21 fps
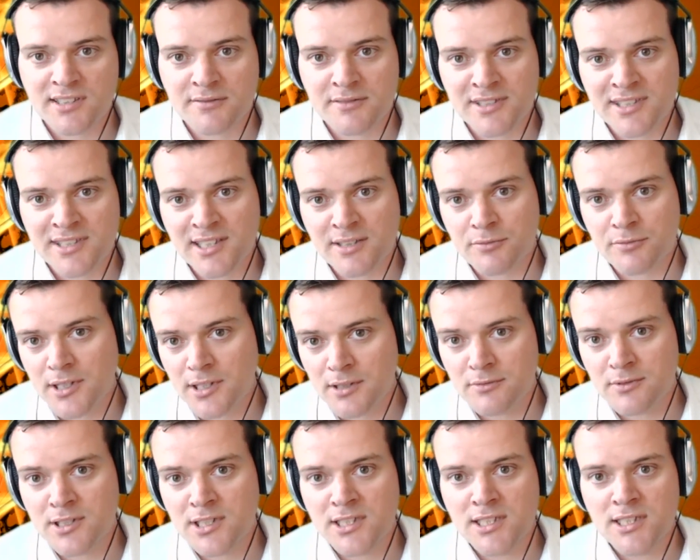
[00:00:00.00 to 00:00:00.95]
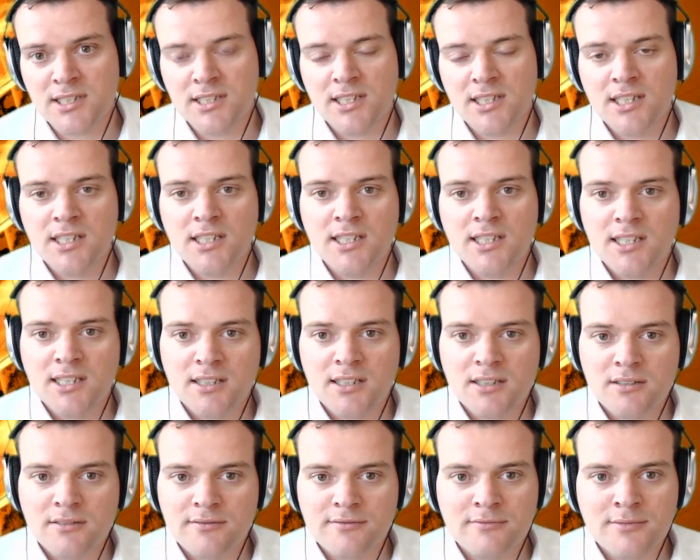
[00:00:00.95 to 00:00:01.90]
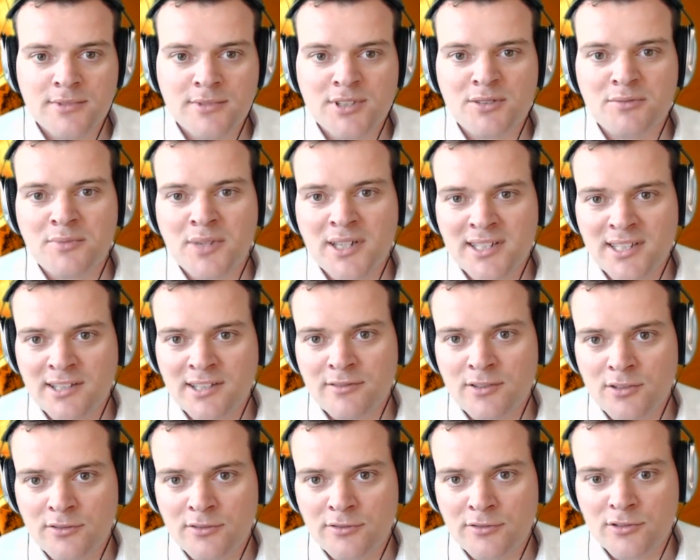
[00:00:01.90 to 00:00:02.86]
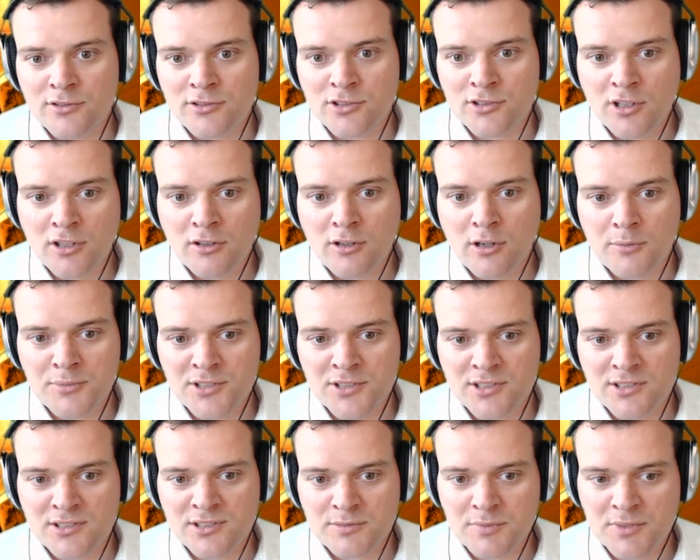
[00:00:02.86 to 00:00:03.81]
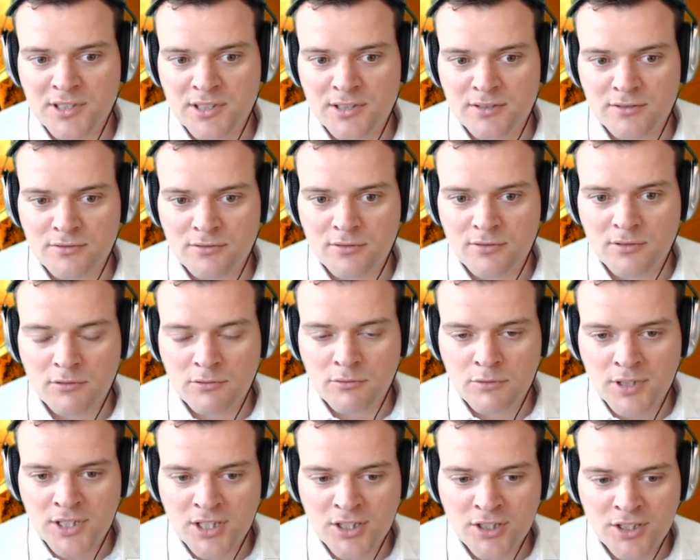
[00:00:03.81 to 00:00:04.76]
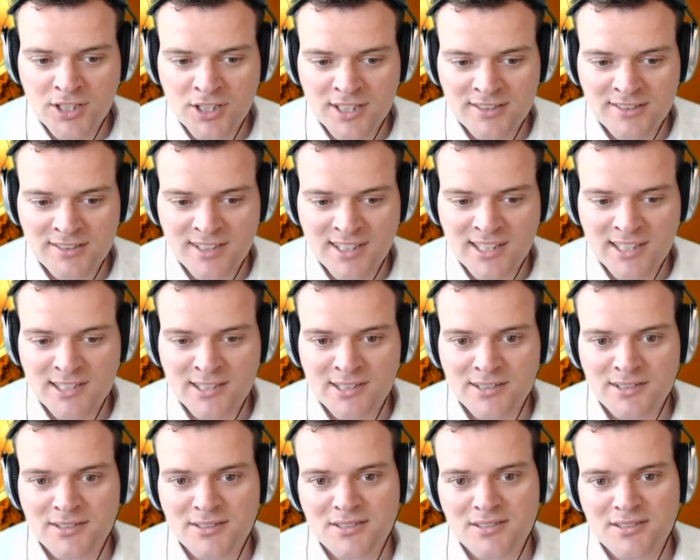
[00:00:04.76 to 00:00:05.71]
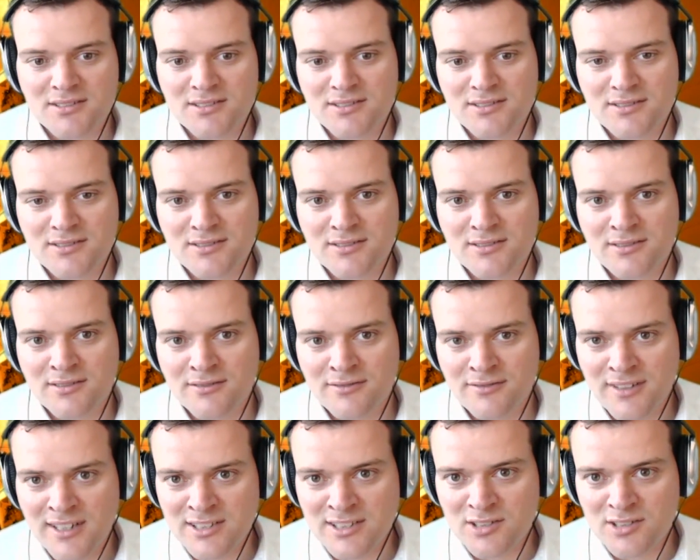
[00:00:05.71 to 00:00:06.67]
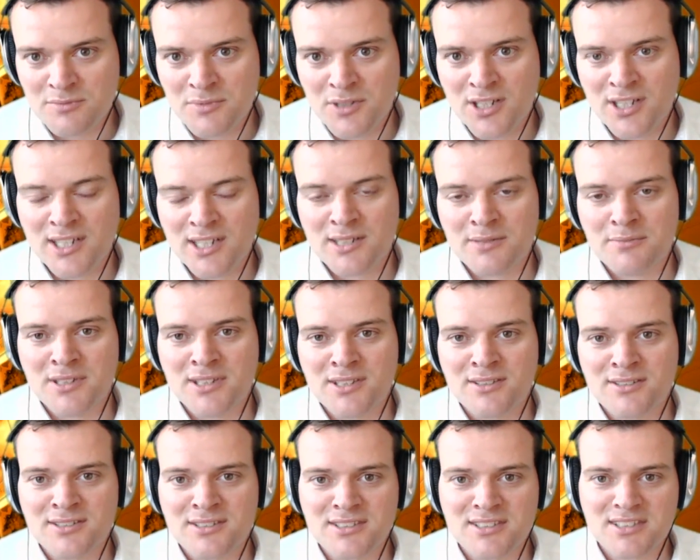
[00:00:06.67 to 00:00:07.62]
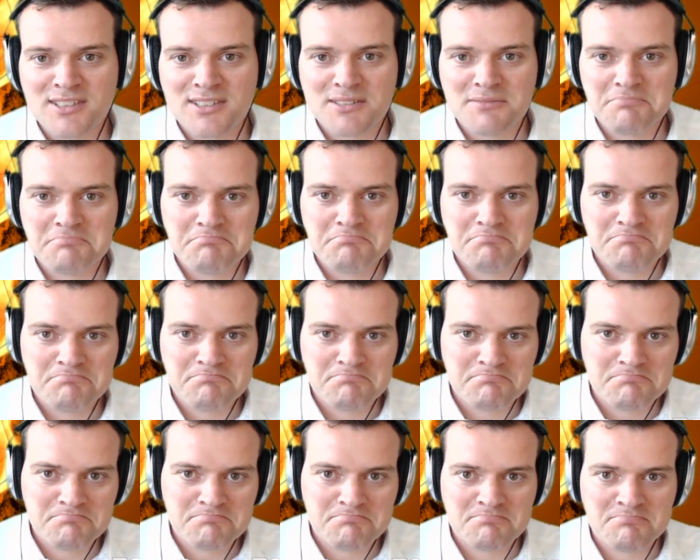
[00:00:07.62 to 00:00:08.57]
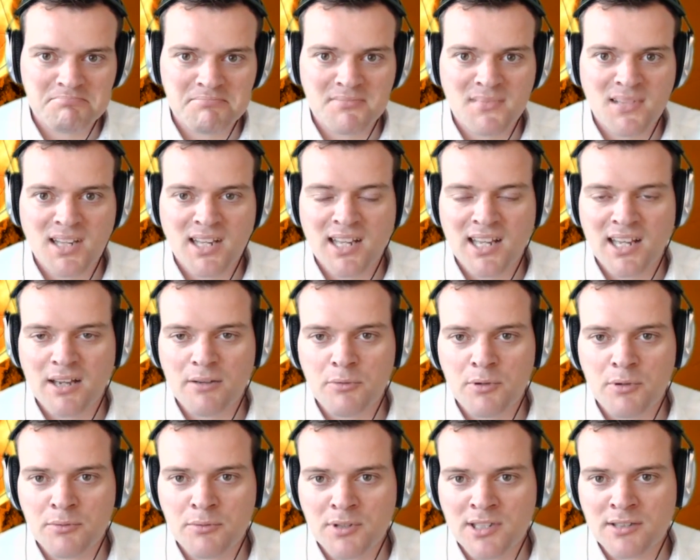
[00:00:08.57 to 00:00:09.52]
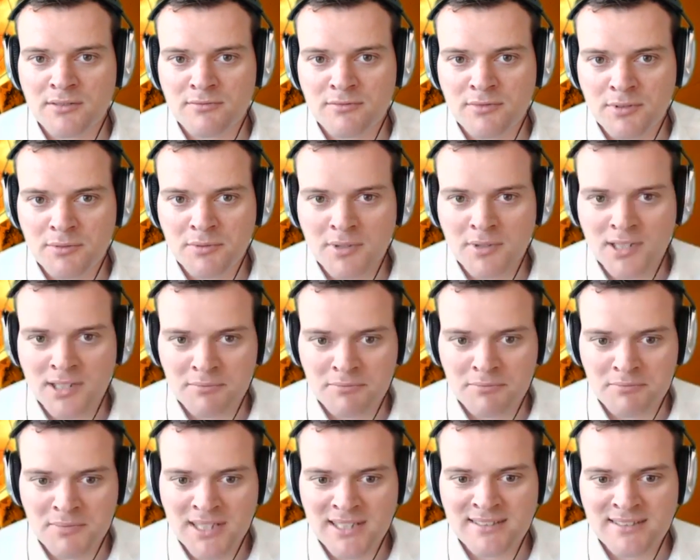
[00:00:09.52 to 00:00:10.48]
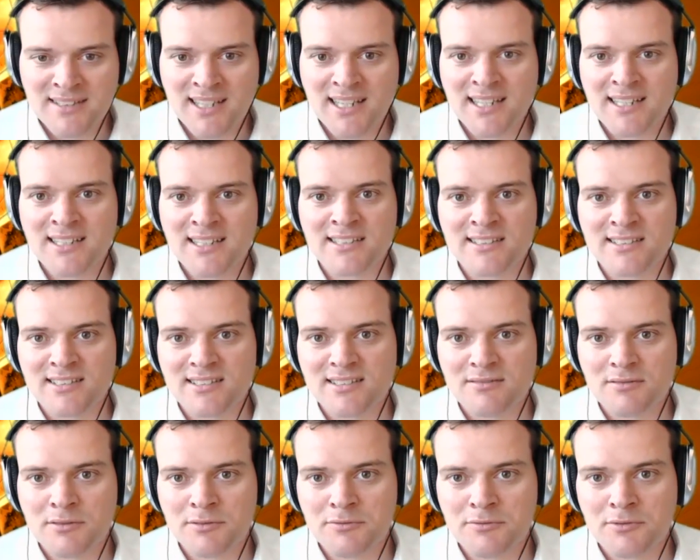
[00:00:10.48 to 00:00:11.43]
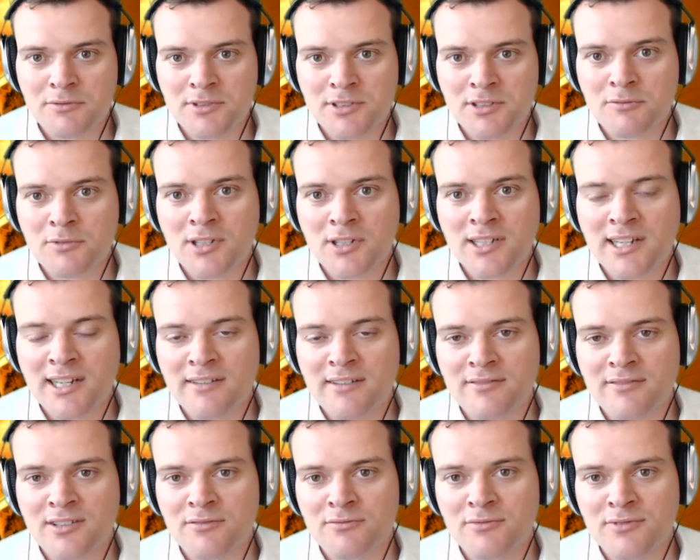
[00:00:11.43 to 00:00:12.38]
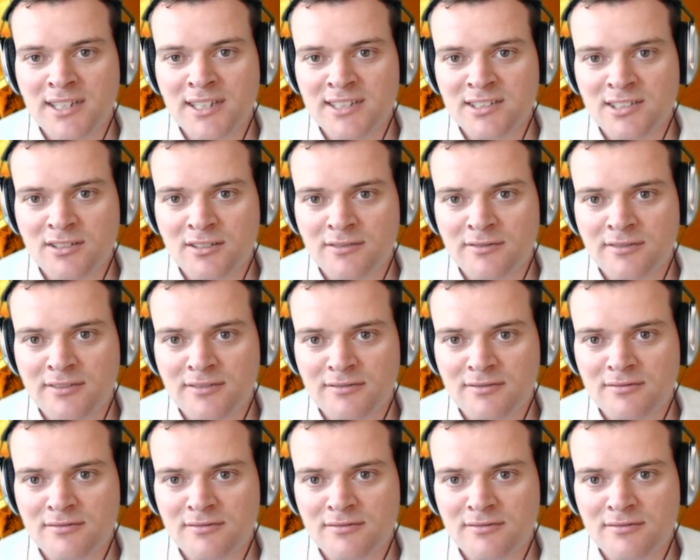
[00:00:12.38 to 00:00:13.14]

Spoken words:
We said, well, we don't mind giving you a few stock options, but we're not going to take venture money because we want to maintain this. We don't want to have the risk of